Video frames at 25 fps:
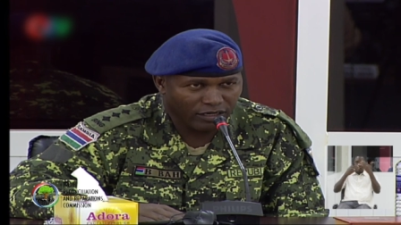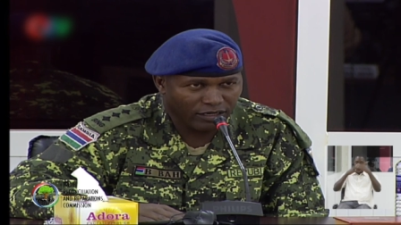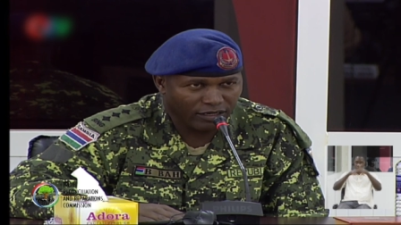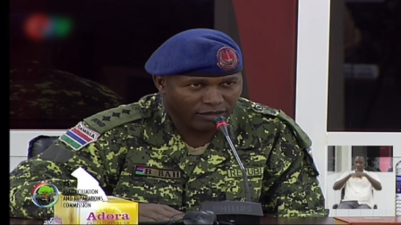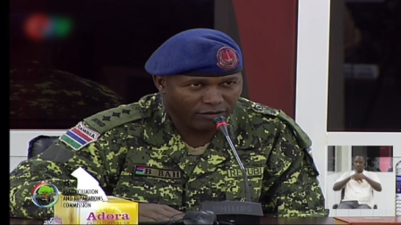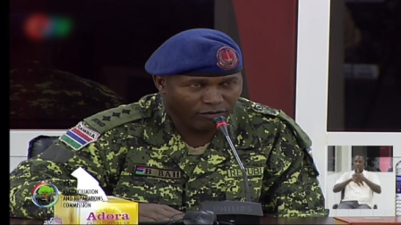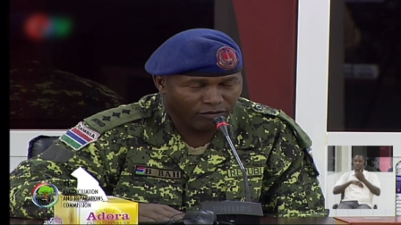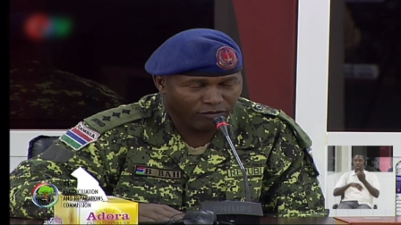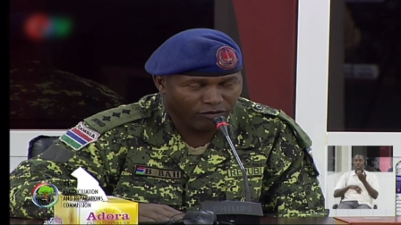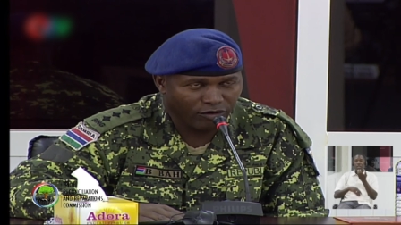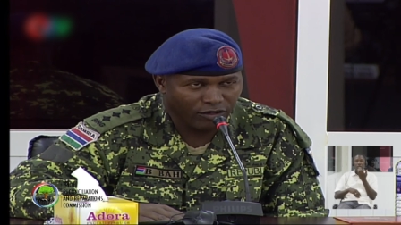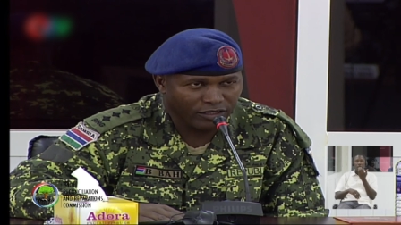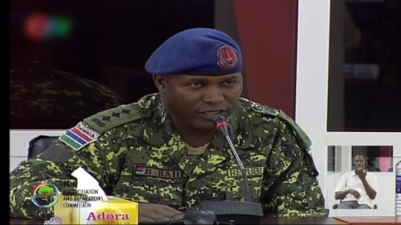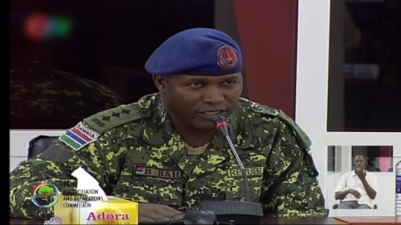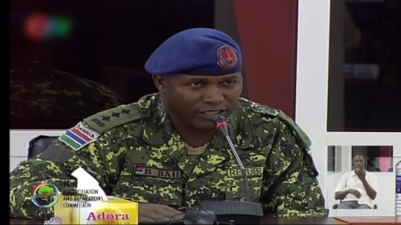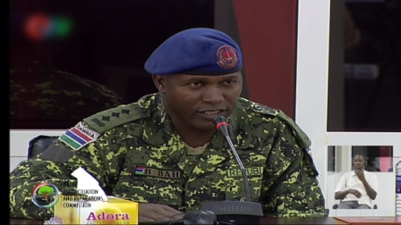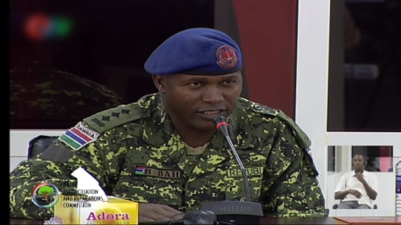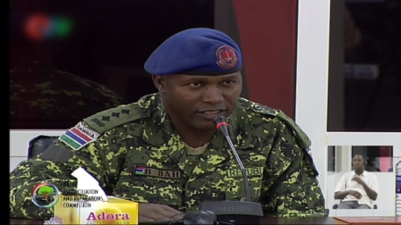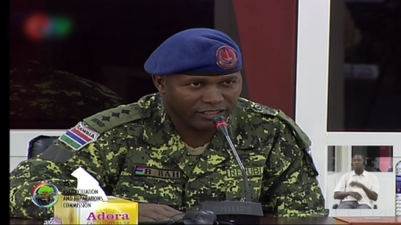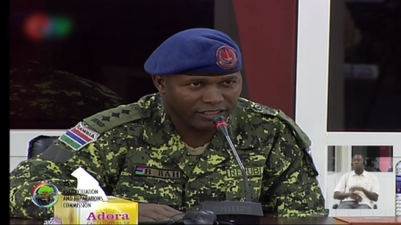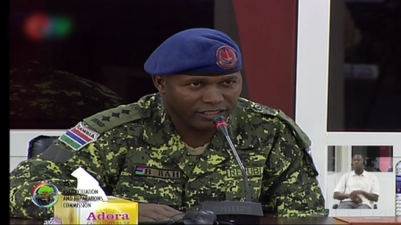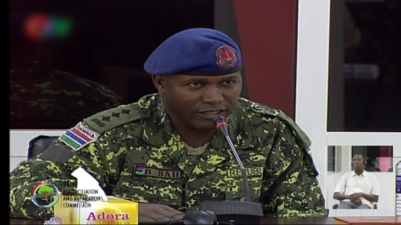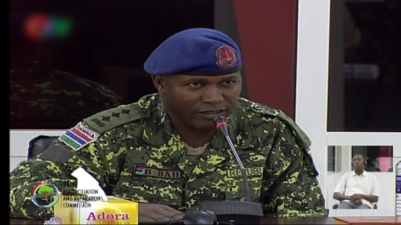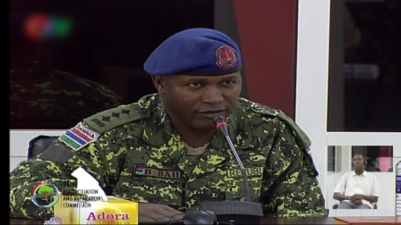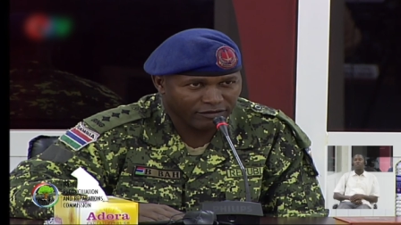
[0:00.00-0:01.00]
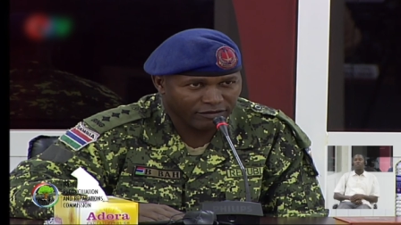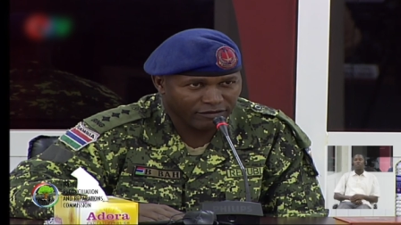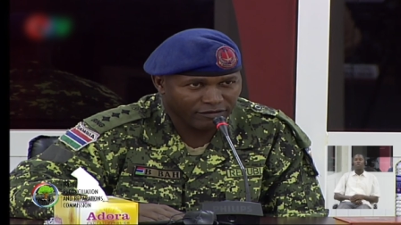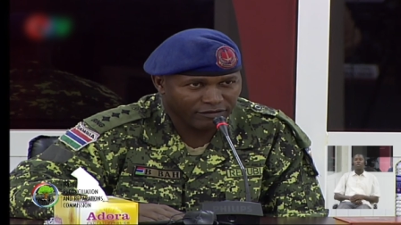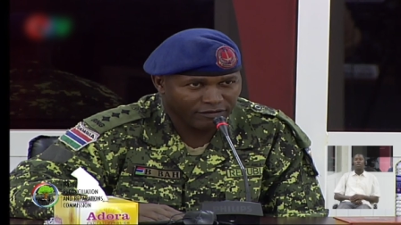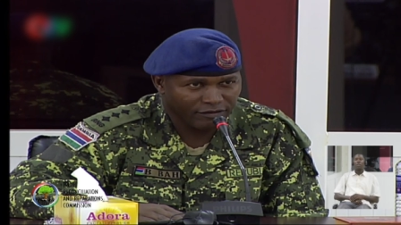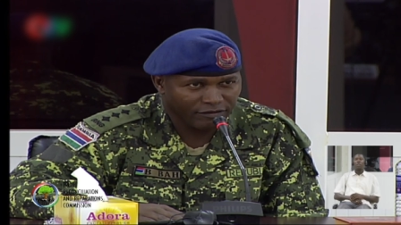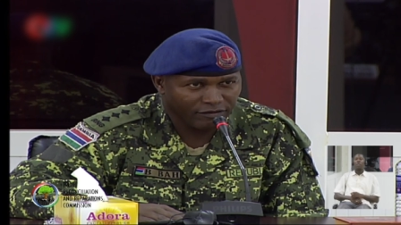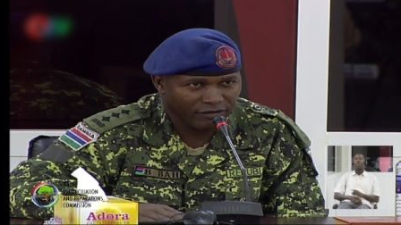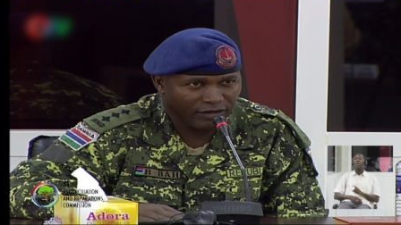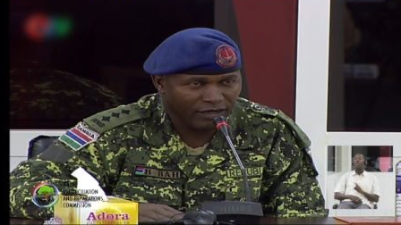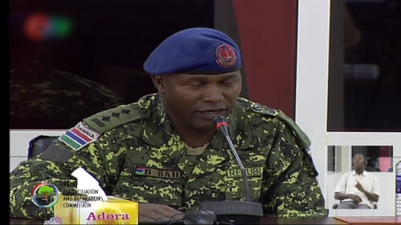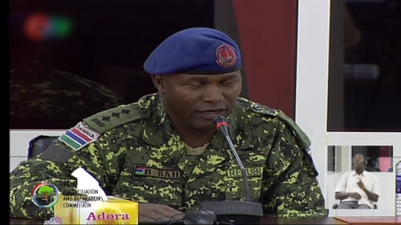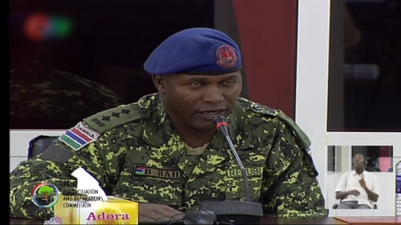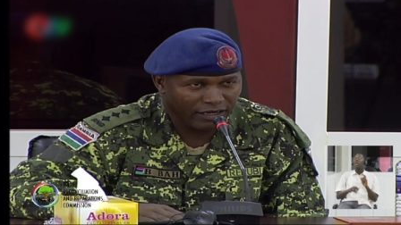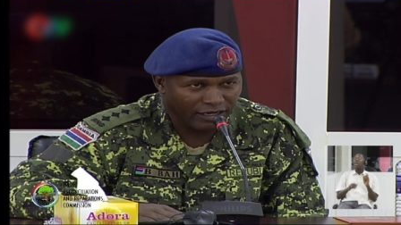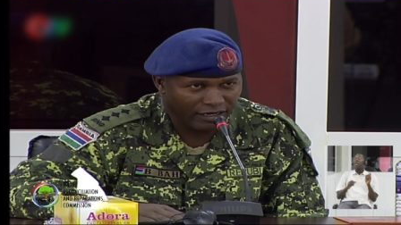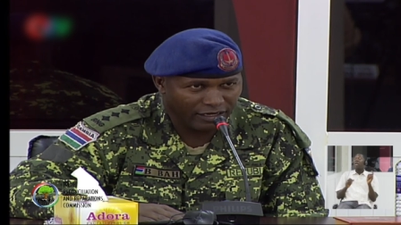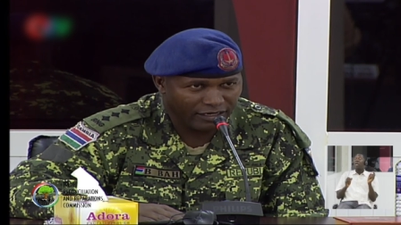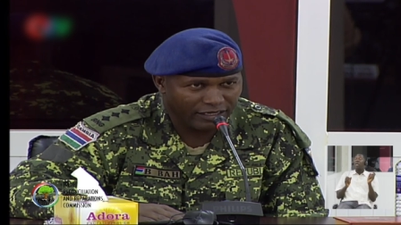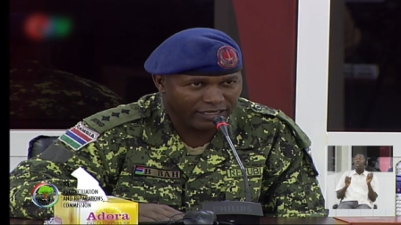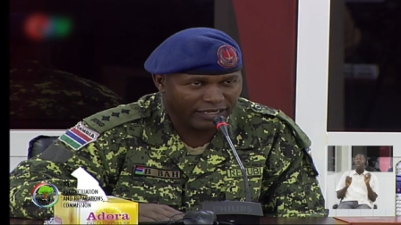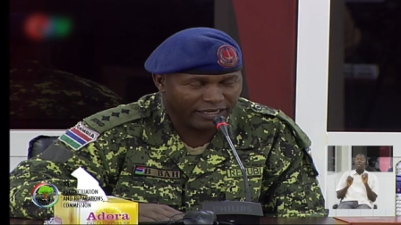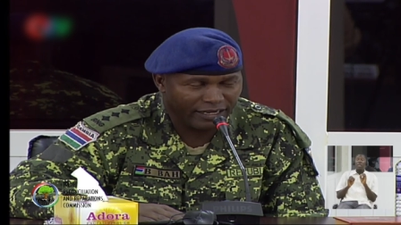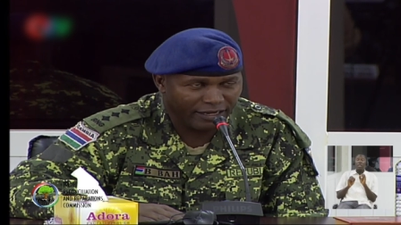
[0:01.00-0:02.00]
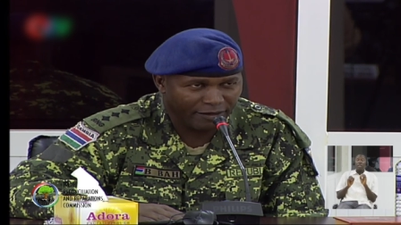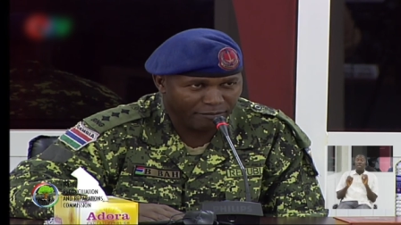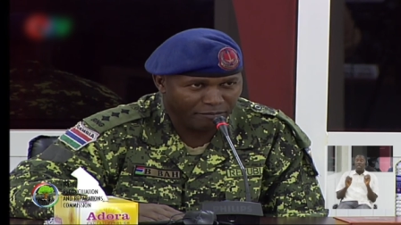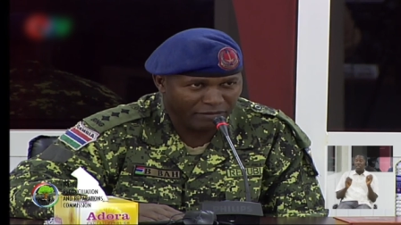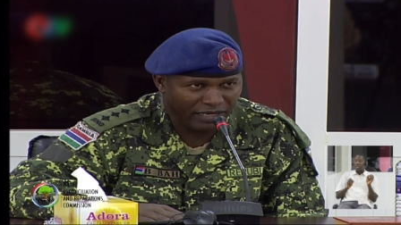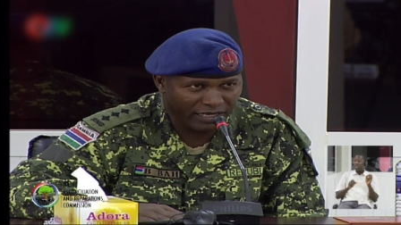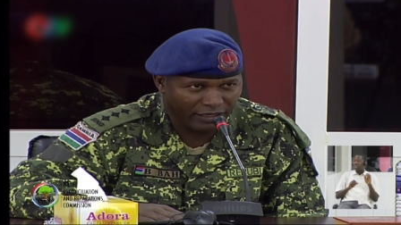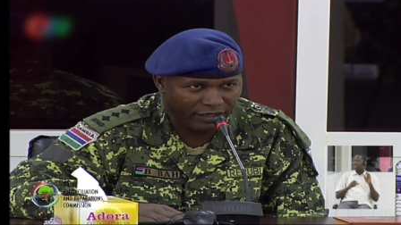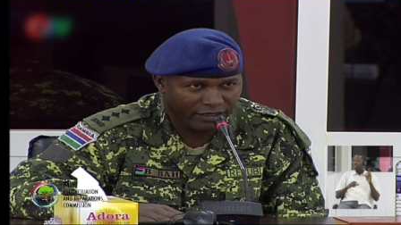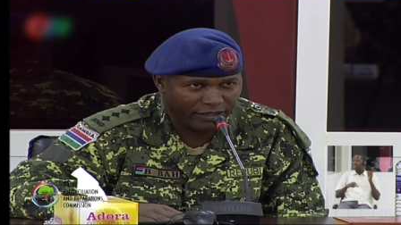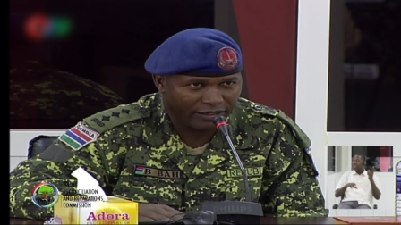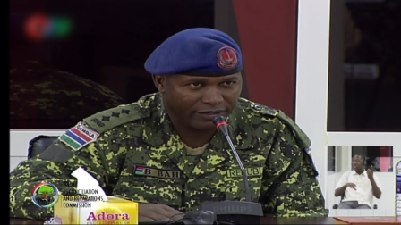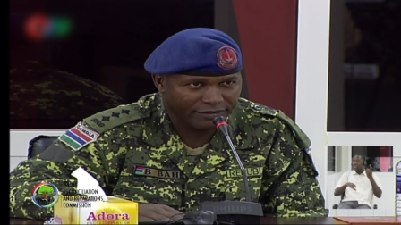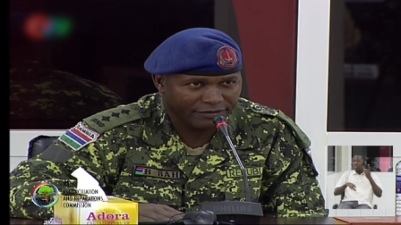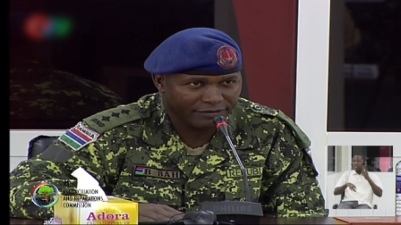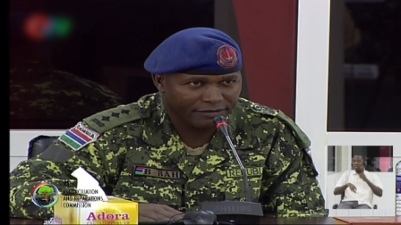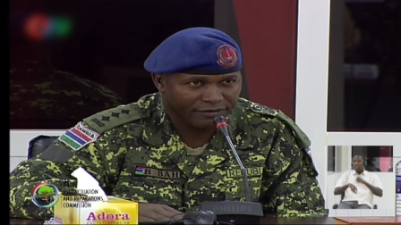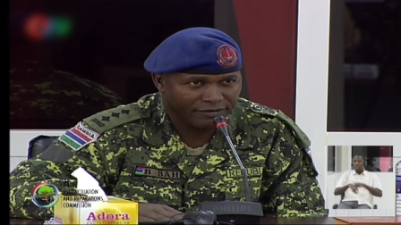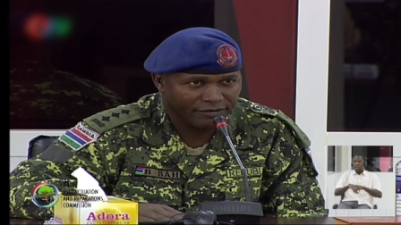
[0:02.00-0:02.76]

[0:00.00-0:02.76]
was elder than me.